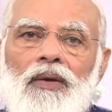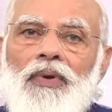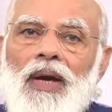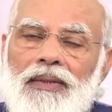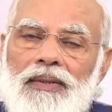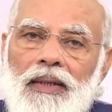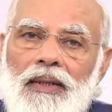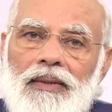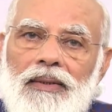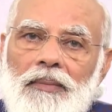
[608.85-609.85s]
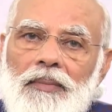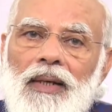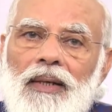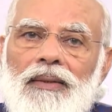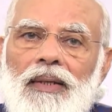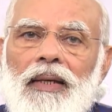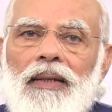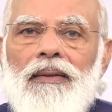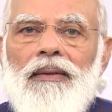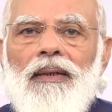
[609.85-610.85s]
We are seeing similar
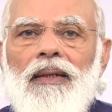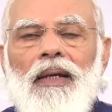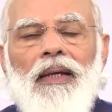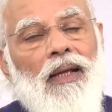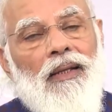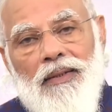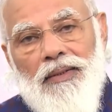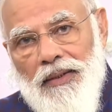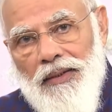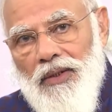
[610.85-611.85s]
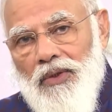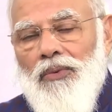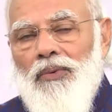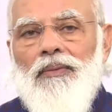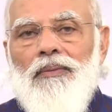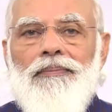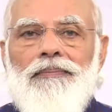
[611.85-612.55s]
signs in other sectors too.